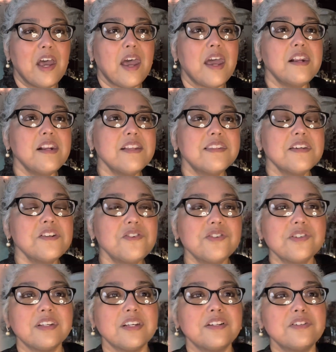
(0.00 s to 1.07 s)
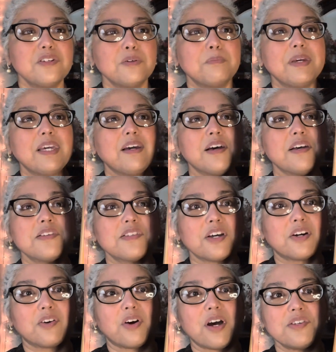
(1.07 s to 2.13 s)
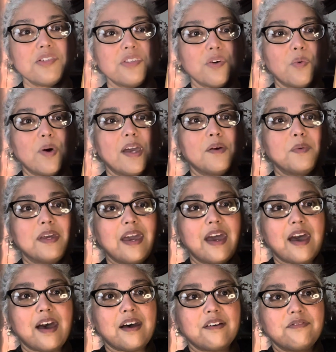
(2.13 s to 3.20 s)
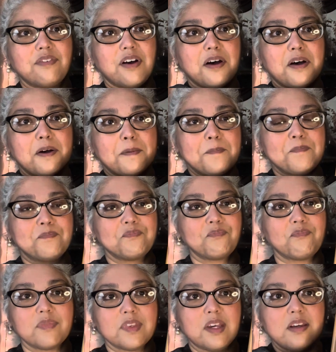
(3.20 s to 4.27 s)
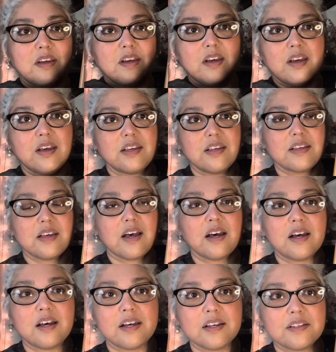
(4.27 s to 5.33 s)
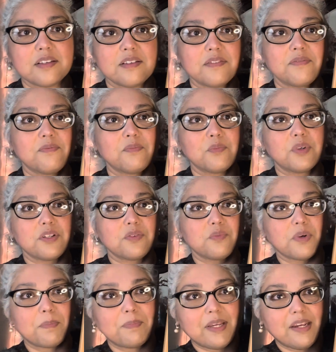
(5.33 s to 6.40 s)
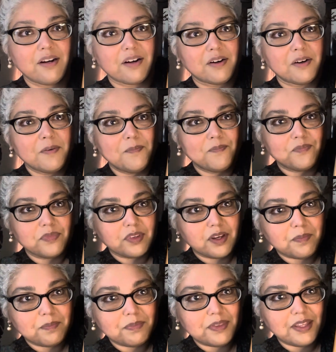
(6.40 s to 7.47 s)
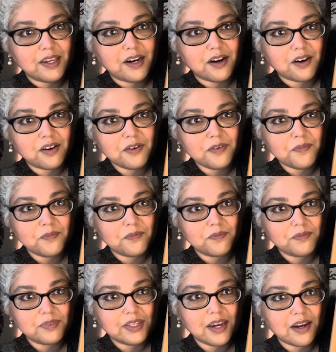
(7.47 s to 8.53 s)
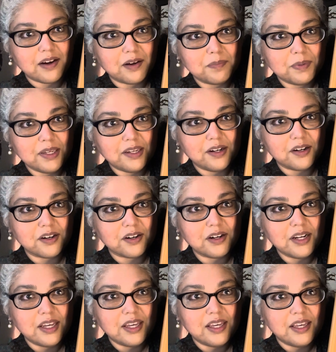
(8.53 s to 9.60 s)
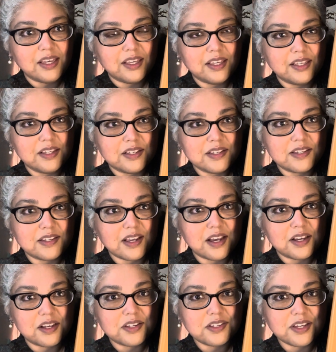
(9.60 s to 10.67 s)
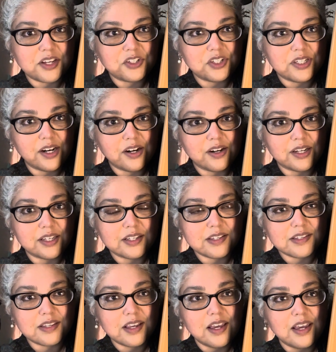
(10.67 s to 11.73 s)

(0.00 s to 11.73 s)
And it's interesting too, because across the way we have, um, uh, what up here, up there, yeah, up here is uh, Sagittarius.